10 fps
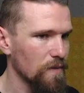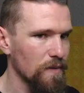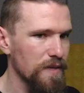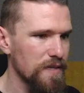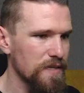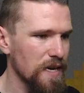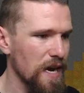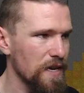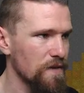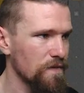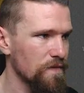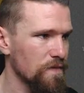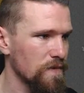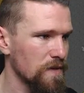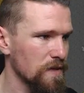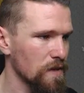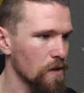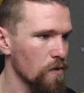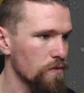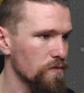At least it's kind of
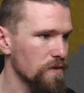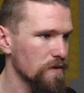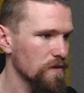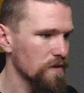slowed.